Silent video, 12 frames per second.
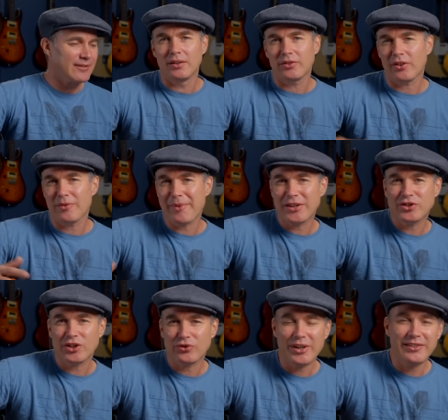So the
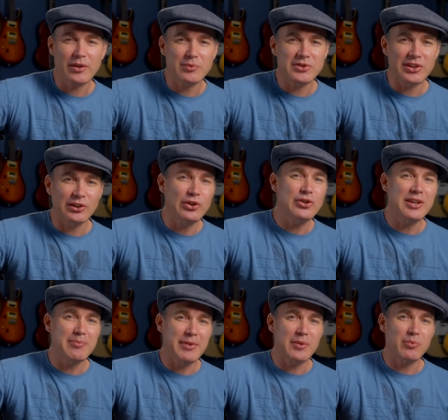magic trick that was
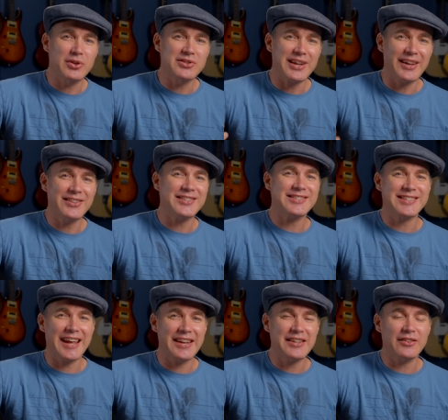eluding me was
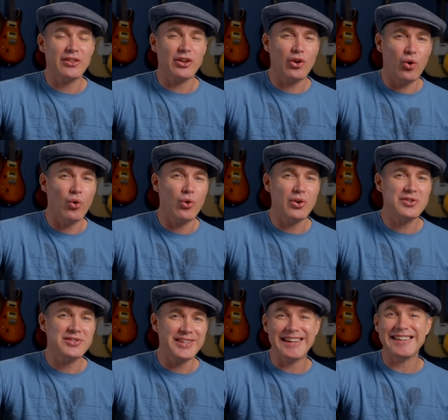understanding the
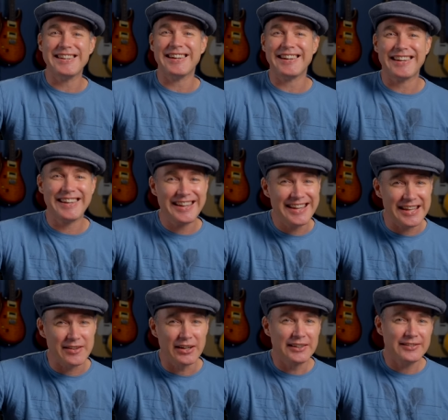chords in a key.
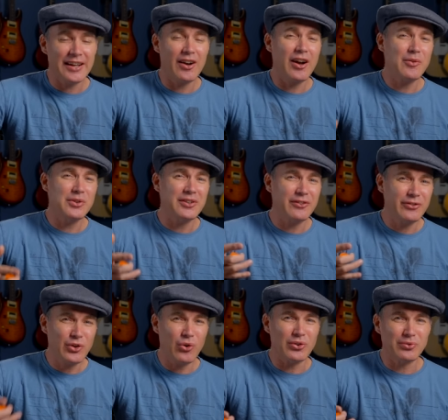Now, I would, of
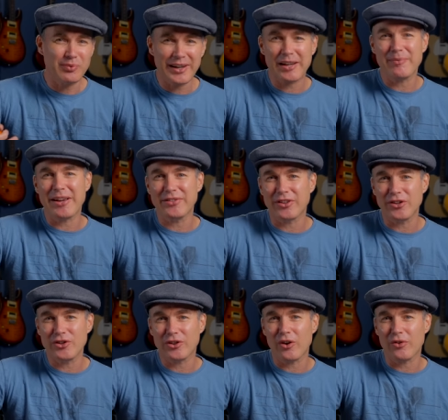course, recommend that
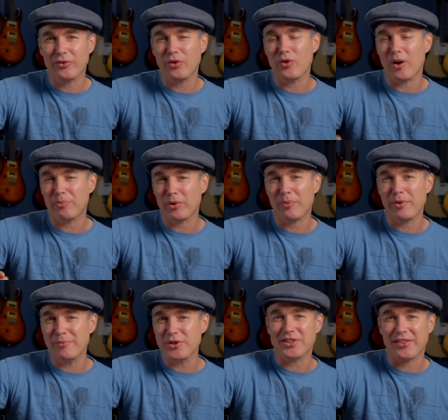you go through a proper
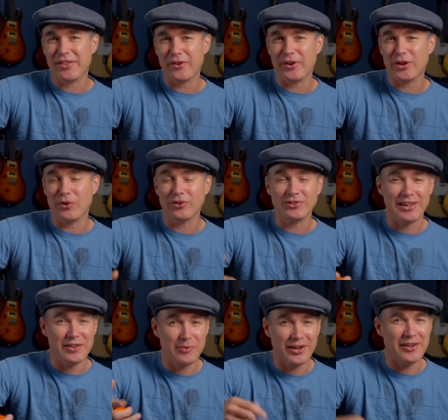music theory course like
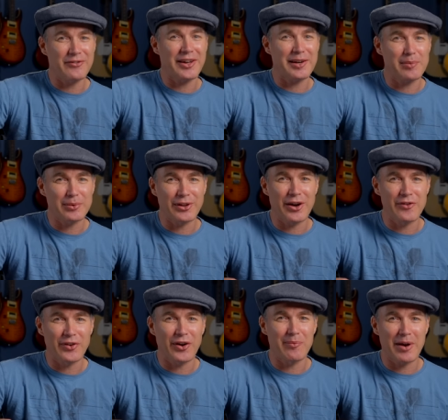the one available
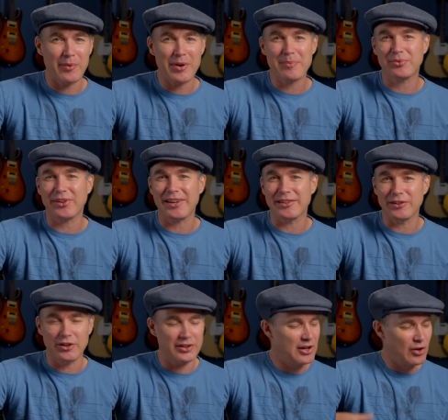over on my website and
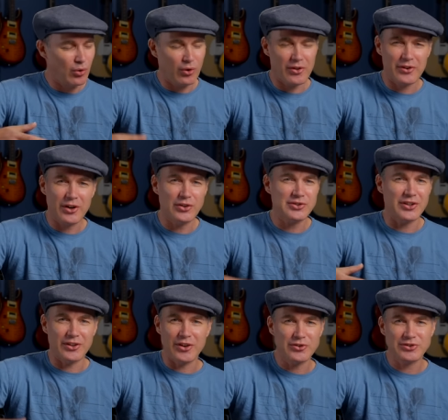learn all of the notes in
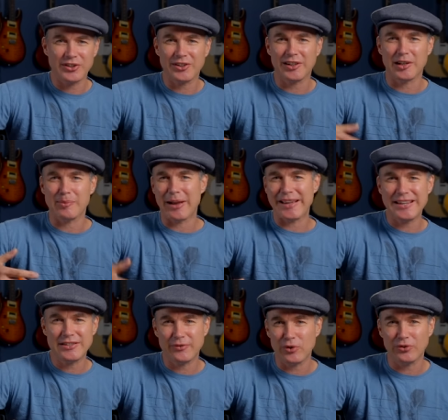the note circle and about
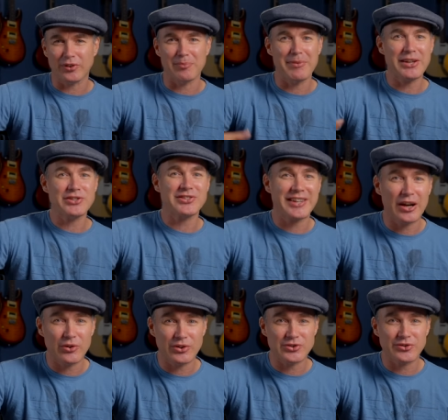intervals and major
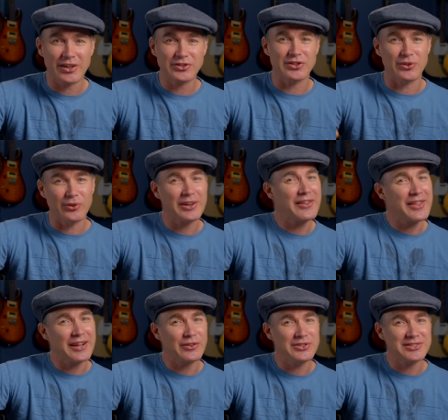scale construction and all of
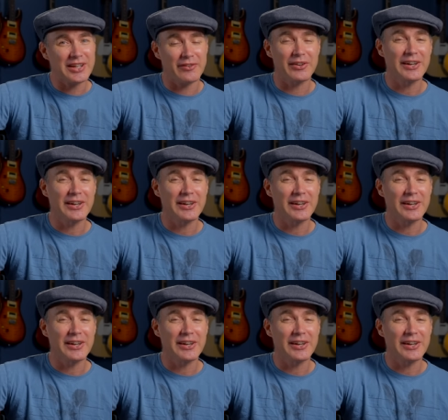that good stuff.